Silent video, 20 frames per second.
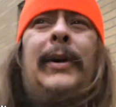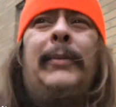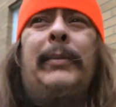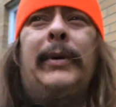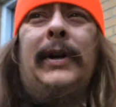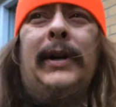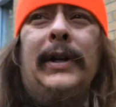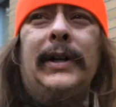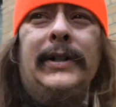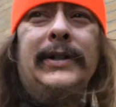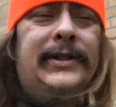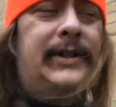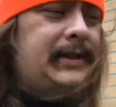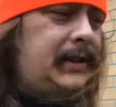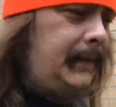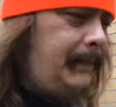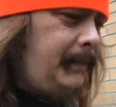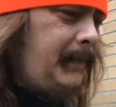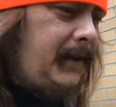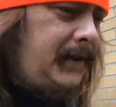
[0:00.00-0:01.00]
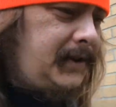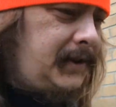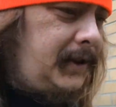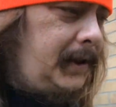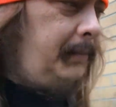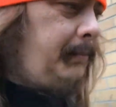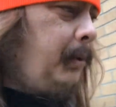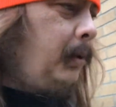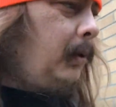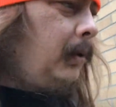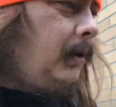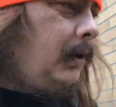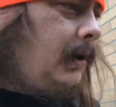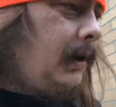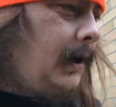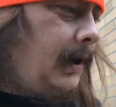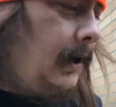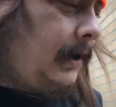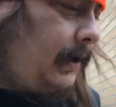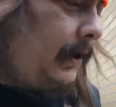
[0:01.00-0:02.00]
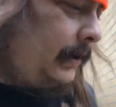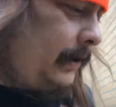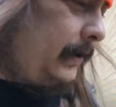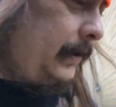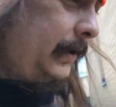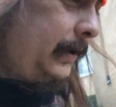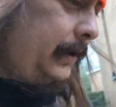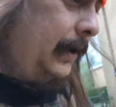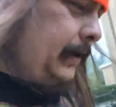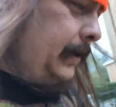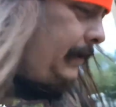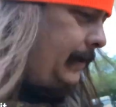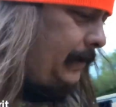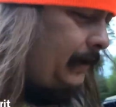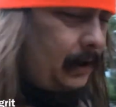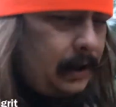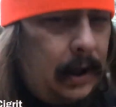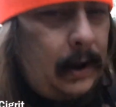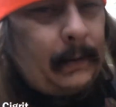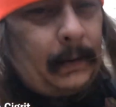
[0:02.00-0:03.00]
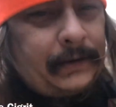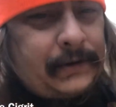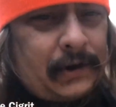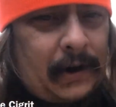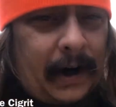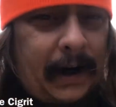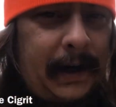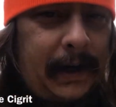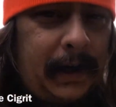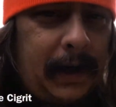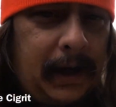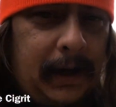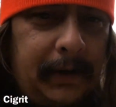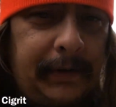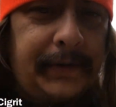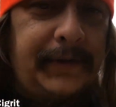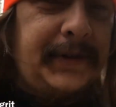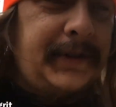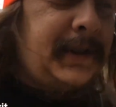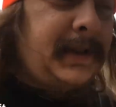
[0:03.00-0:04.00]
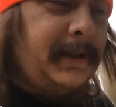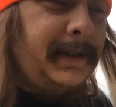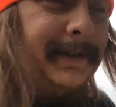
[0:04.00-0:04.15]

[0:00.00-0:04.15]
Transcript: because it's going to pour and we'll try it in the house